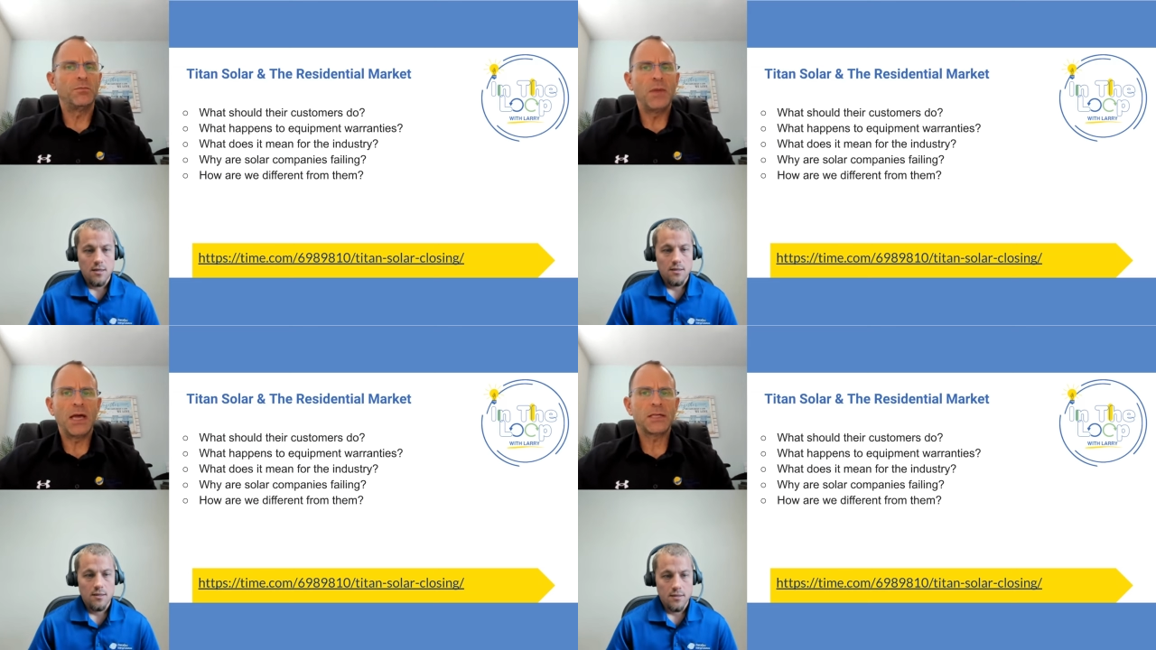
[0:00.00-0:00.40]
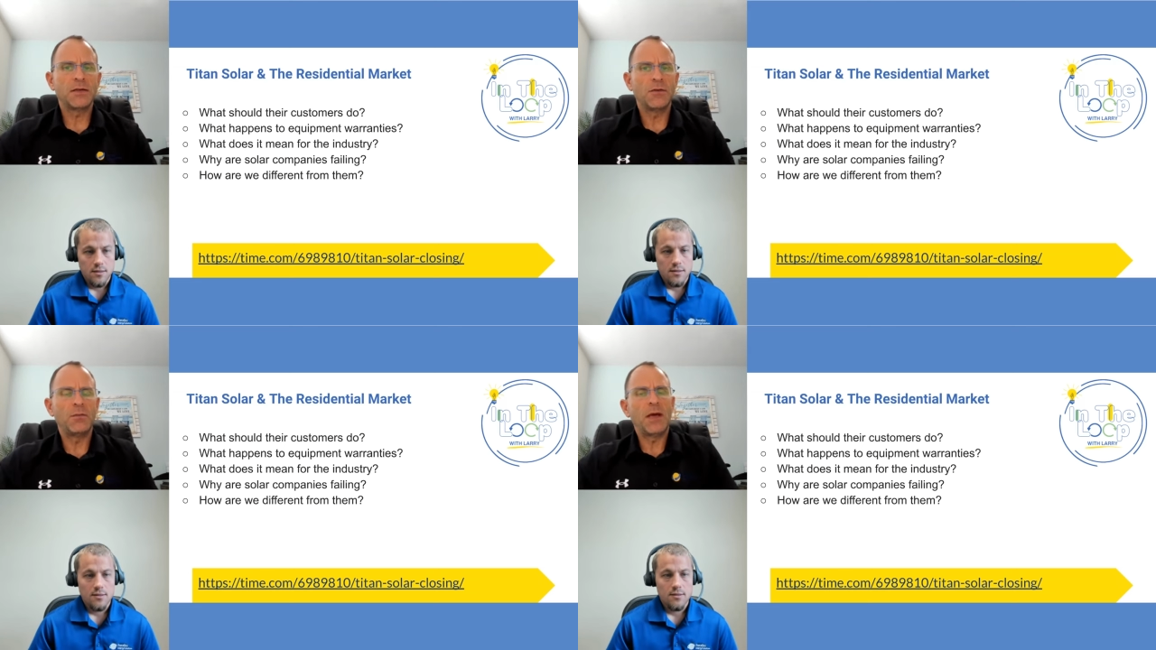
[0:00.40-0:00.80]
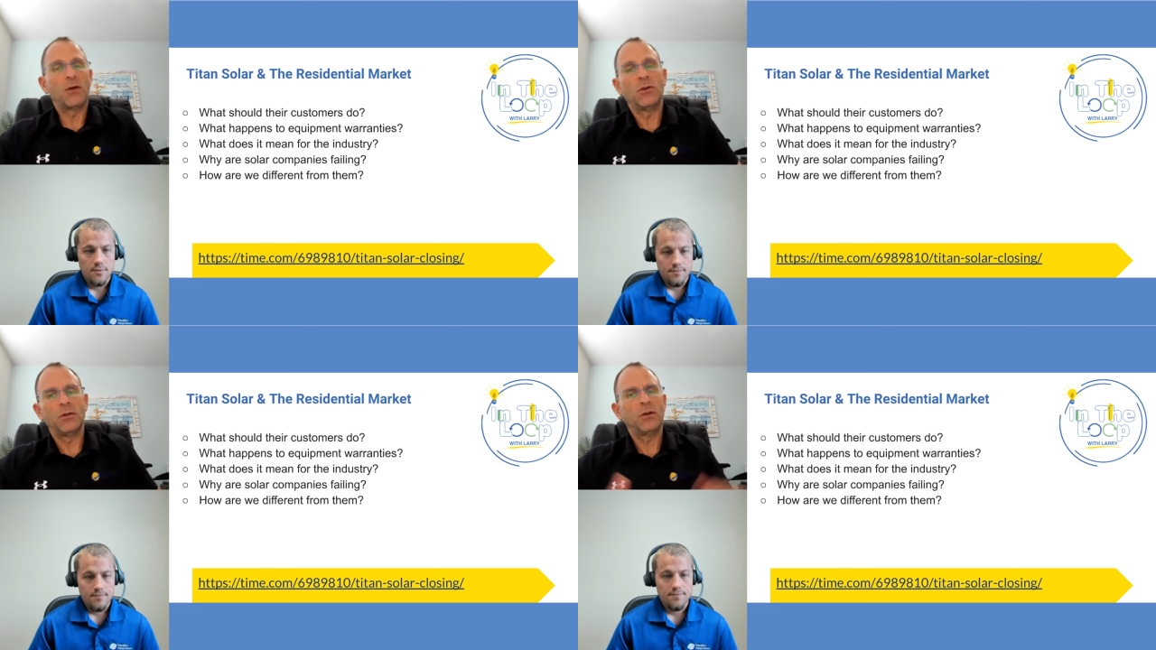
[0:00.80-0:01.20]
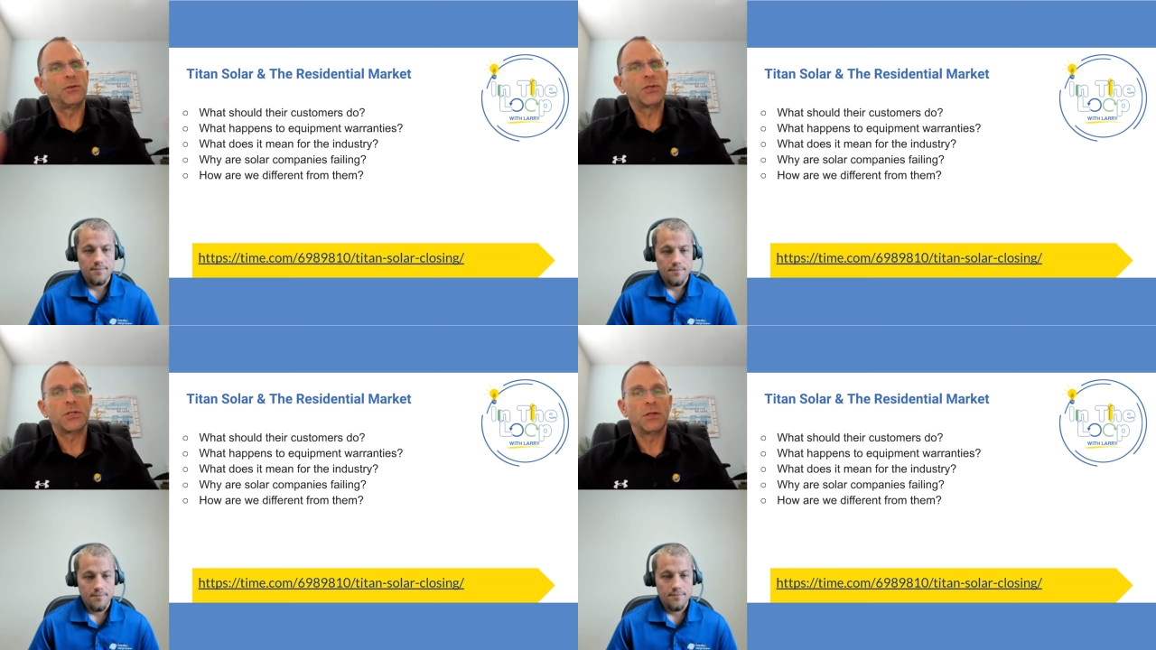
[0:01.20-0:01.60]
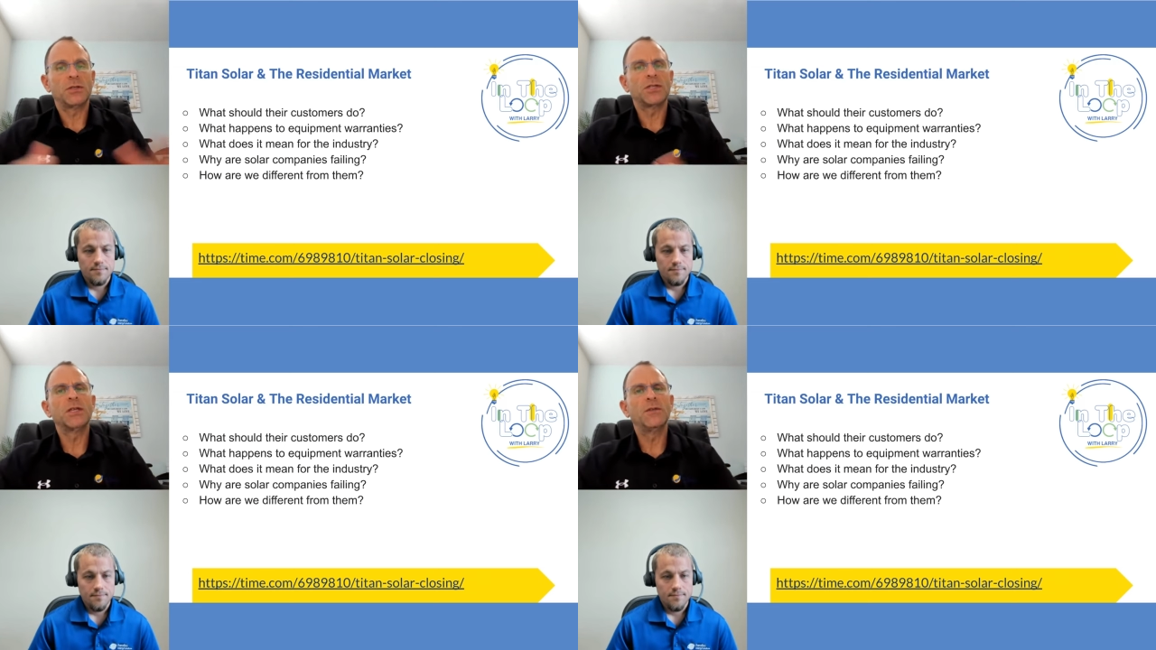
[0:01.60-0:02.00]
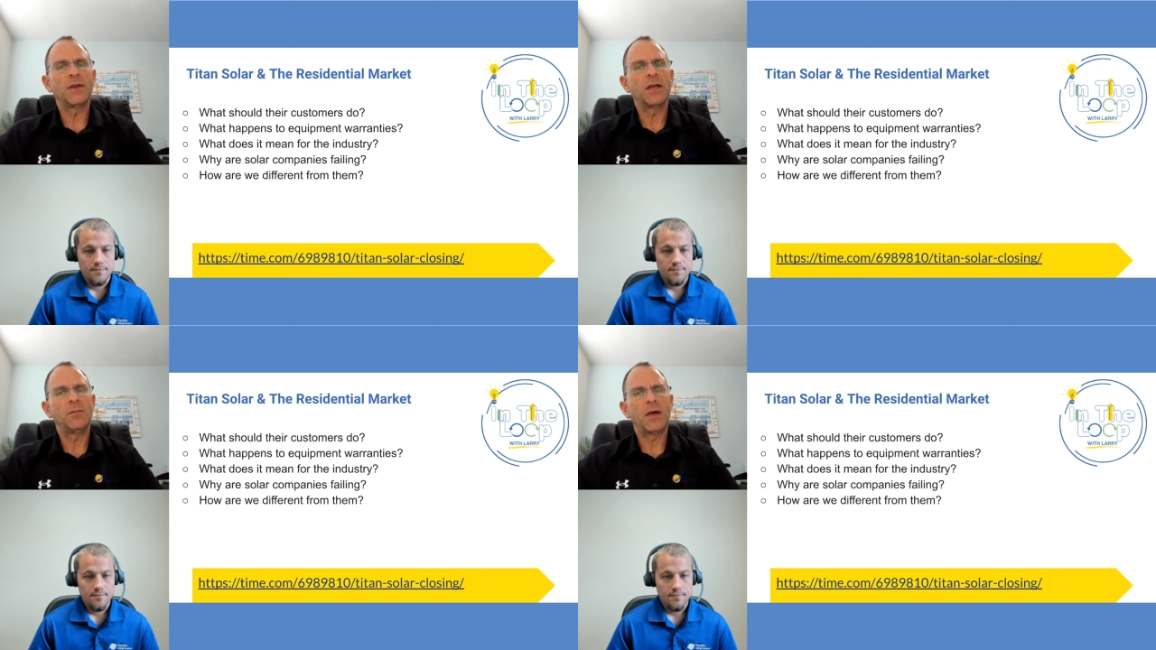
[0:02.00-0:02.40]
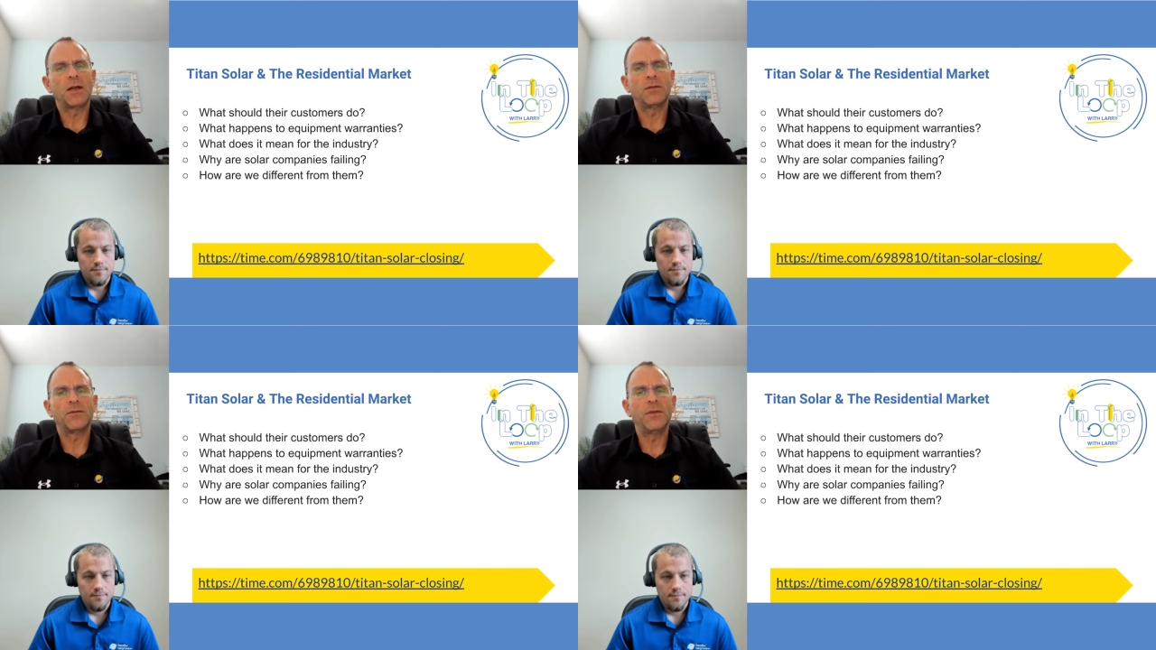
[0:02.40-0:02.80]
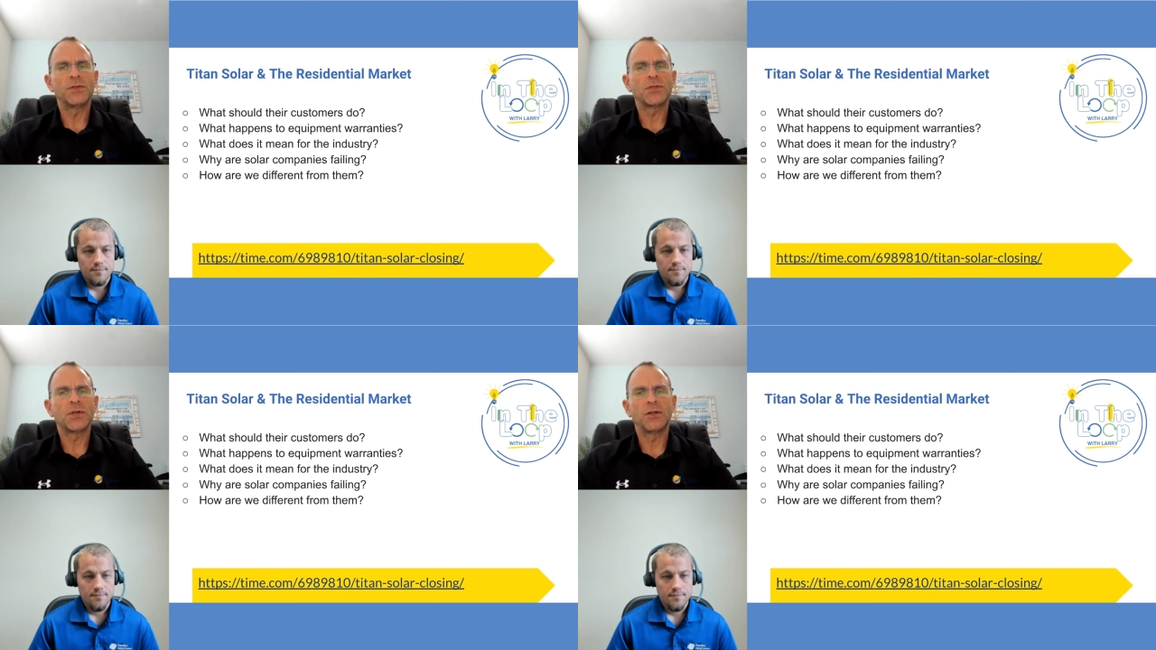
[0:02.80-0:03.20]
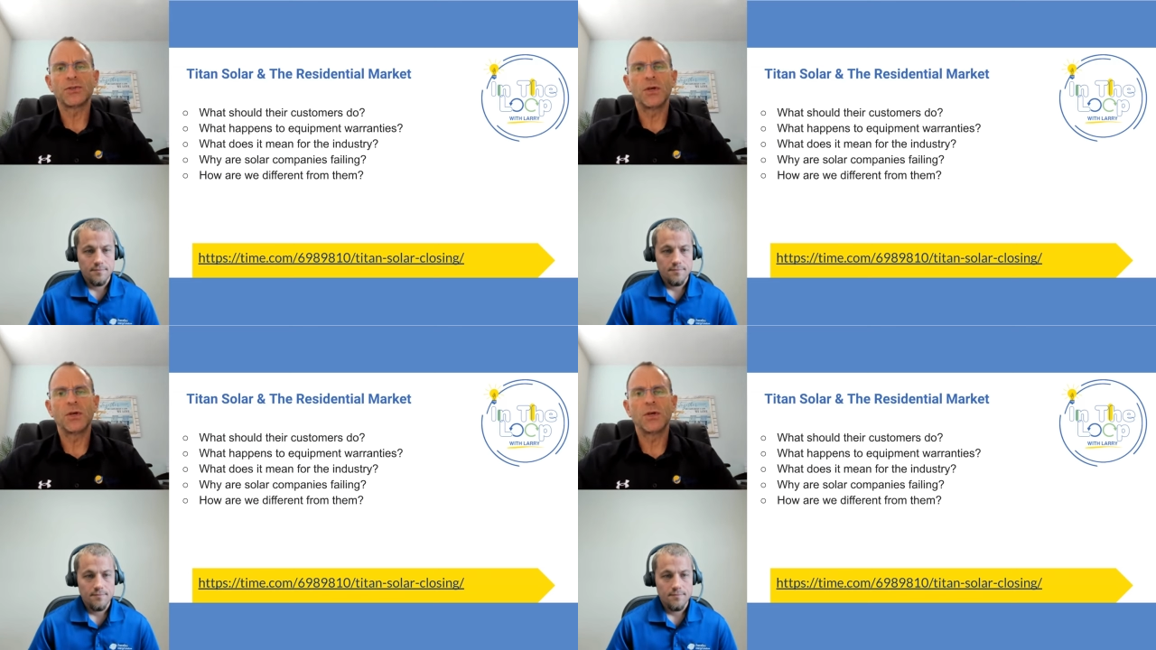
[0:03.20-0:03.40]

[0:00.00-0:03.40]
Speaker 1: massive amount, or, or just a, a, significant amount of installers